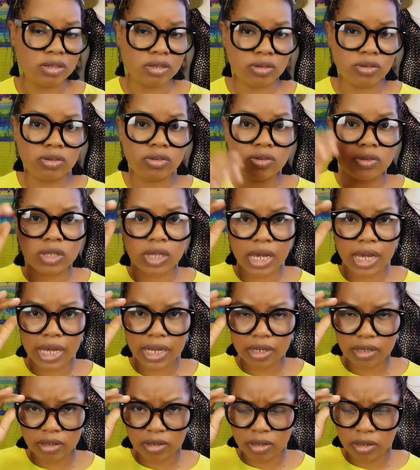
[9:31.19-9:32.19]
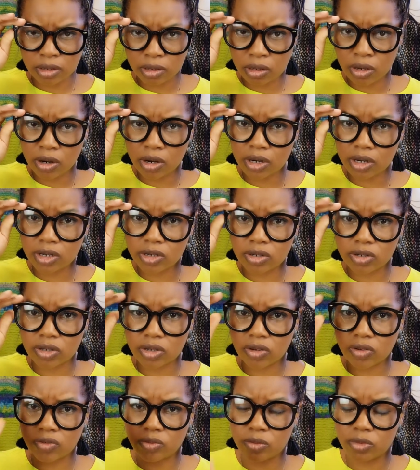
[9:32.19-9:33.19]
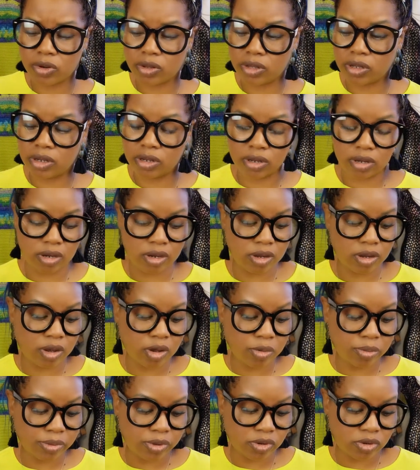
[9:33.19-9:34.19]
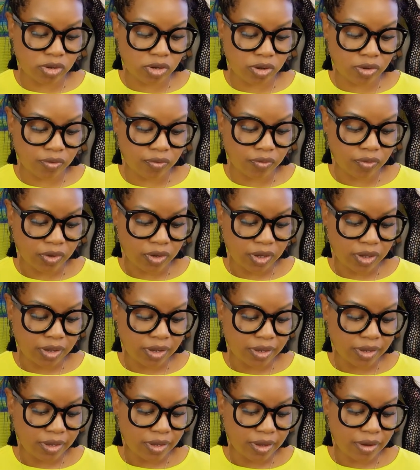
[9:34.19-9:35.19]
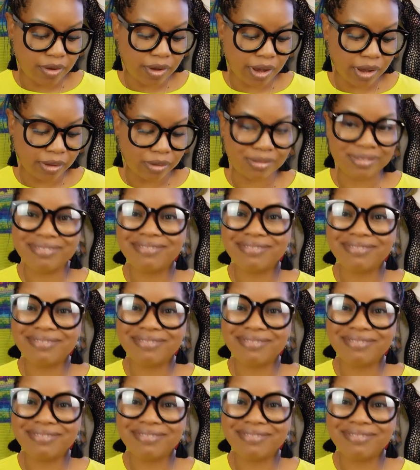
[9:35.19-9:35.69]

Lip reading: Don't do that. You're hurting yourself more than helping yourself. Okay.